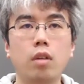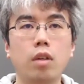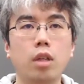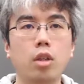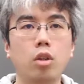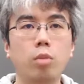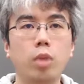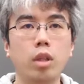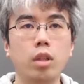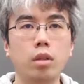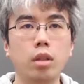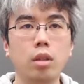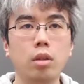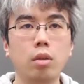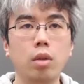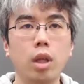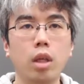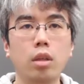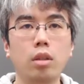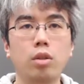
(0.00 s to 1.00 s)
In fact,
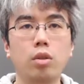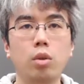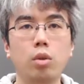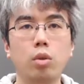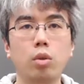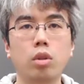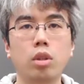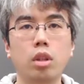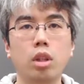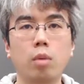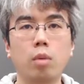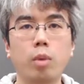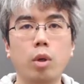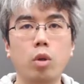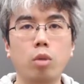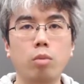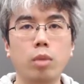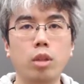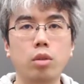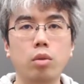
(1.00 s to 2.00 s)
it gave us
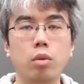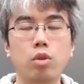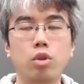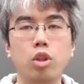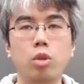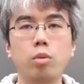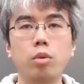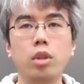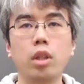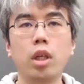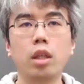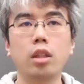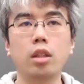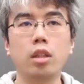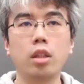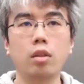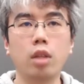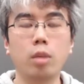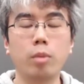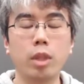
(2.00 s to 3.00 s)
the performance we
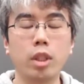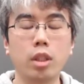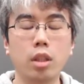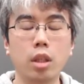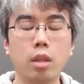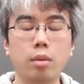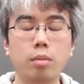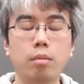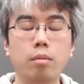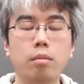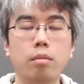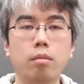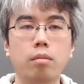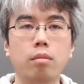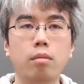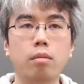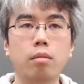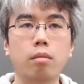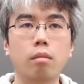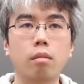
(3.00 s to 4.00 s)
needed for a backend.